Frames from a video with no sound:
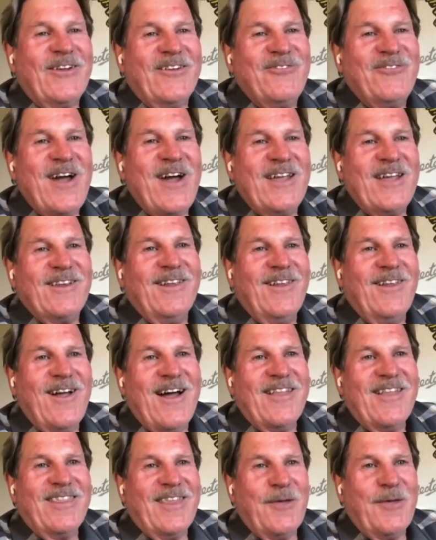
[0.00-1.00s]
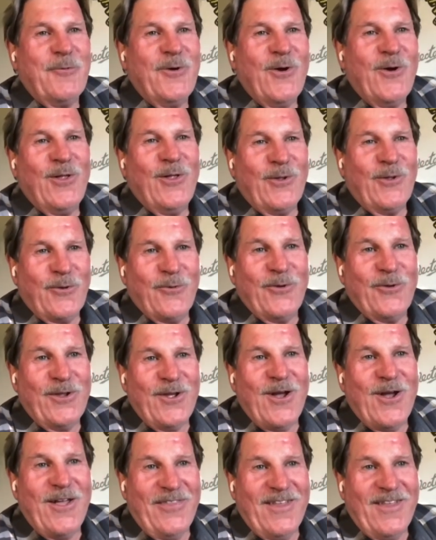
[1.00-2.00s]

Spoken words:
find a lot that we all agree on,